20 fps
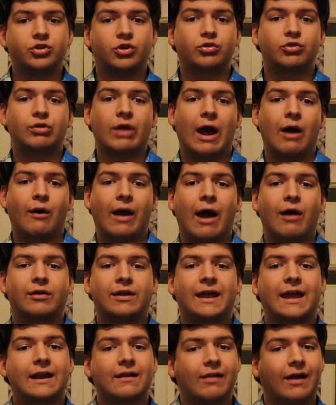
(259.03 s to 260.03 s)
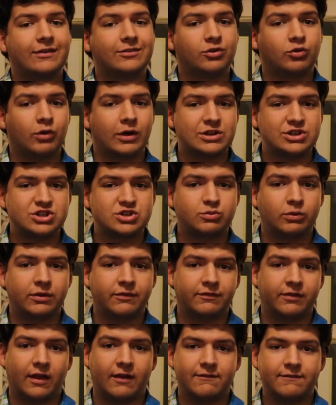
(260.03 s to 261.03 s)
I'll show you now how to analyze a
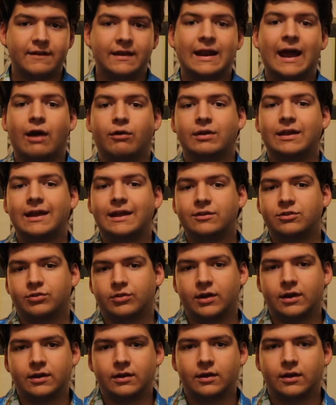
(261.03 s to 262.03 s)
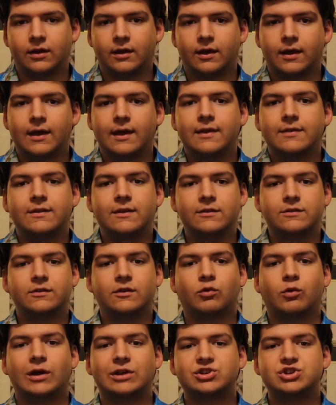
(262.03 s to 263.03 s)
question with fluff and how to answer it.
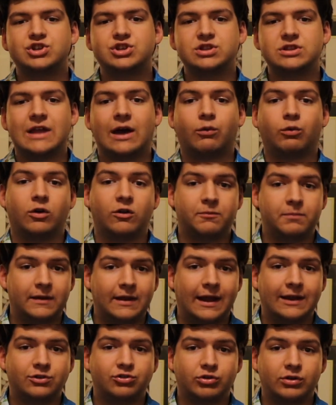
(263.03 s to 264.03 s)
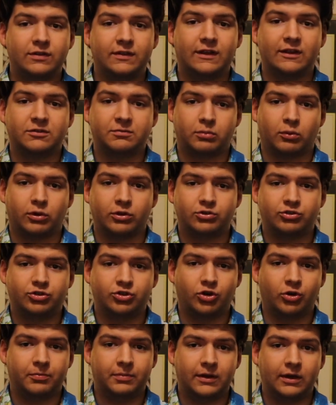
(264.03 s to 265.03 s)
This is a question that would have been entering the
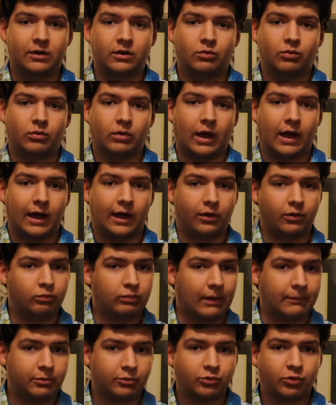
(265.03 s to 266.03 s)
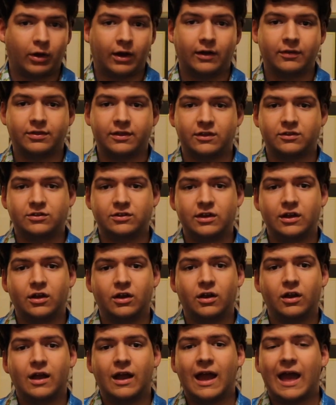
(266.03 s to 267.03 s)
Explorer's Geo Bee repertoire
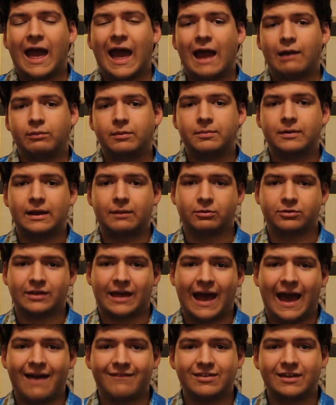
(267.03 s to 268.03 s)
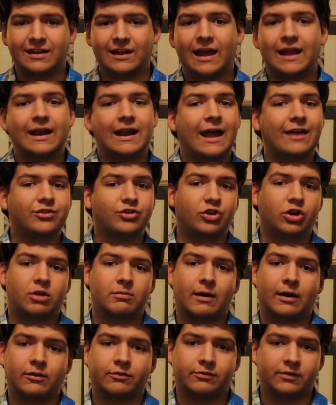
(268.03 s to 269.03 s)
this year had we been able to have it, and it
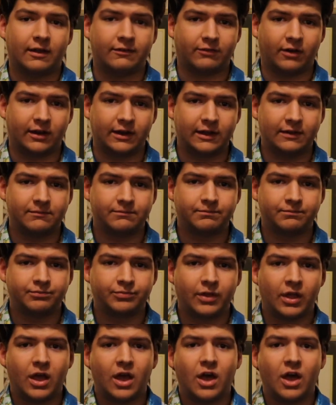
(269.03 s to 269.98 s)
has a good amount of fluff on it.